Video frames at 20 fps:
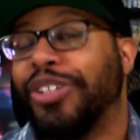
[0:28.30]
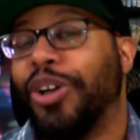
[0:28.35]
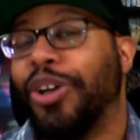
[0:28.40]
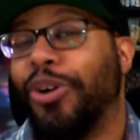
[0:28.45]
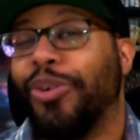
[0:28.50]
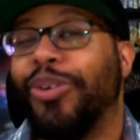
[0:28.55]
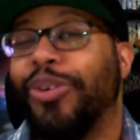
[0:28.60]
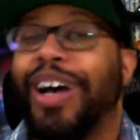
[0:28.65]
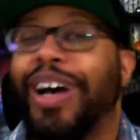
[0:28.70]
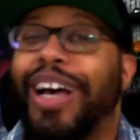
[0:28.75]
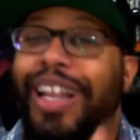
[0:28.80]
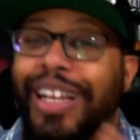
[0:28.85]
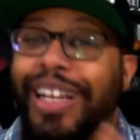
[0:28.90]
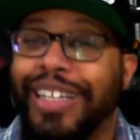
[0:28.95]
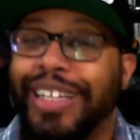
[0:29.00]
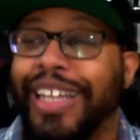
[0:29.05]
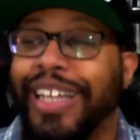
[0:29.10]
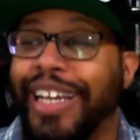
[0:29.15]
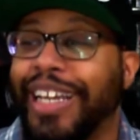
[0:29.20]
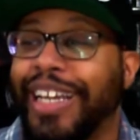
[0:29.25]
So
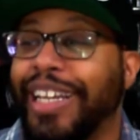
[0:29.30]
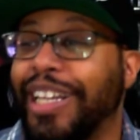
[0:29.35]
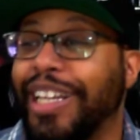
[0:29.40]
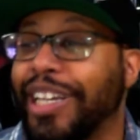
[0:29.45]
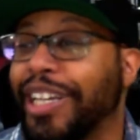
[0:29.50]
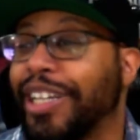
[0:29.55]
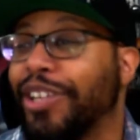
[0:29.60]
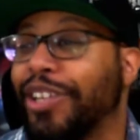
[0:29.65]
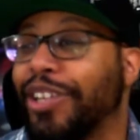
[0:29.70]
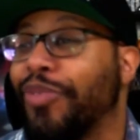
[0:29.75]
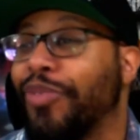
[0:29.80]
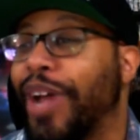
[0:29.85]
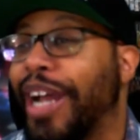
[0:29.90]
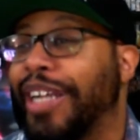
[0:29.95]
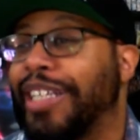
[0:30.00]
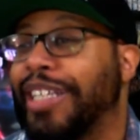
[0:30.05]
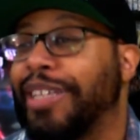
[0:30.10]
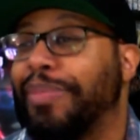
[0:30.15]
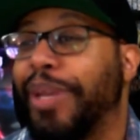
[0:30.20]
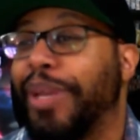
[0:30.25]
Let's take a look at the
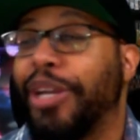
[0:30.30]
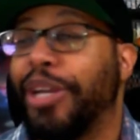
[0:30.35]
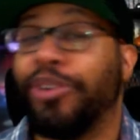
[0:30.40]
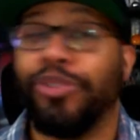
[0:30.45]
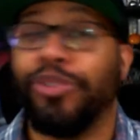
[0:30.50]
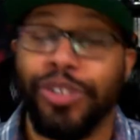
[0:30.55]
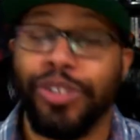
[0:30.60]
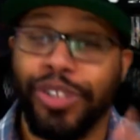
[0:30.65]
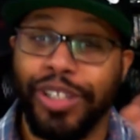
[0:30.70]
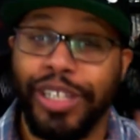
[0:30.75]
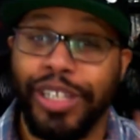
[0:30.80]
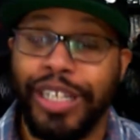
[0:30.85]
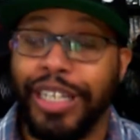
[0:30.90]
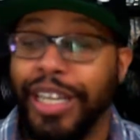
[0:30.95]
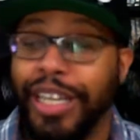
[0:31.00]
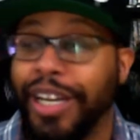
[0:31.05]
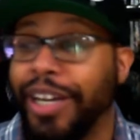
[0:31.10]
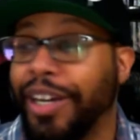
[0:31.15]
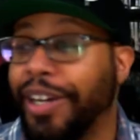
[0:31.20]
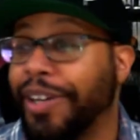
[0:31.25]
Rotten Tomatoes,
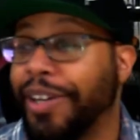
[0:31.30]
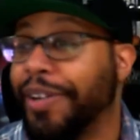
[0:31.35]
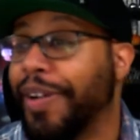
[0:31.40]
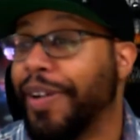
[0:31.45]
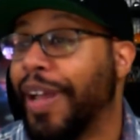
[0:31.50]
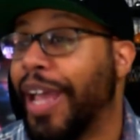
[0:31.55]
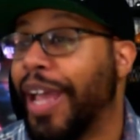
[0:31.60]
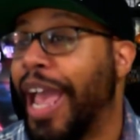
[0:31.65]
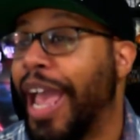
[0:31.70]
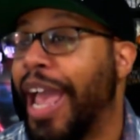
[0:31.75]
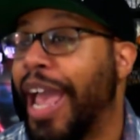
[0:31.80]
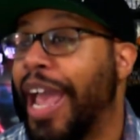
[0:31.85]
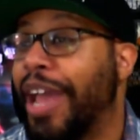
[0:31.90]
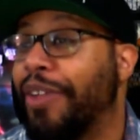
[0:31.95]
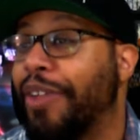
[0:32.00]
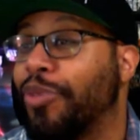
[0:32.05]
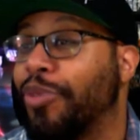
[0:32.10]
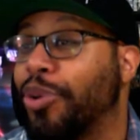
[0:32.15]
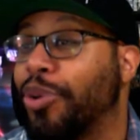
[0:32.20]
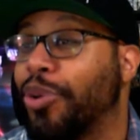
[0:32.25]
the uh,
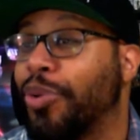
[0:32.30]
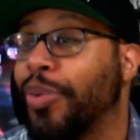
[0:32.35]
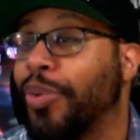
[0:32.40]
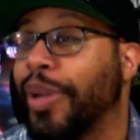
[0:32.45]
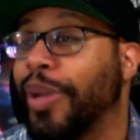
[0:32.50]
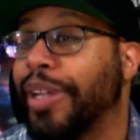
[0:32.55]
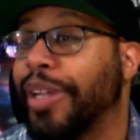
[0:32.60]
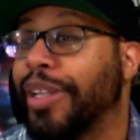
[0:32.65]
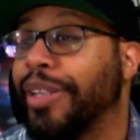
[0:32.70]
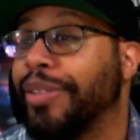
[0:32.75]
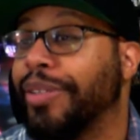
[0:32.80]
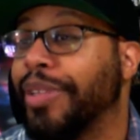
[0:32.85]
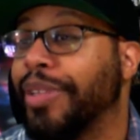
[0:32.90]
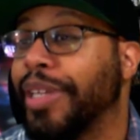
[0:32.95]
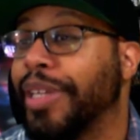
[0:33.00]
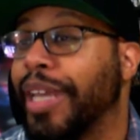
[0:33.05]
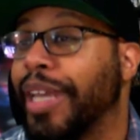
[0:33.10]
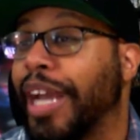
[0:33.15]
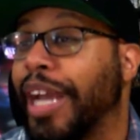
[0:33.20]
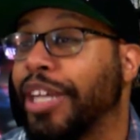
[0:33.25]
ad real quick,
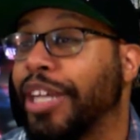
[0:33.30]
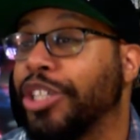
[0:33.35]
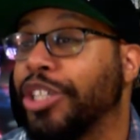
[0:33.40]
the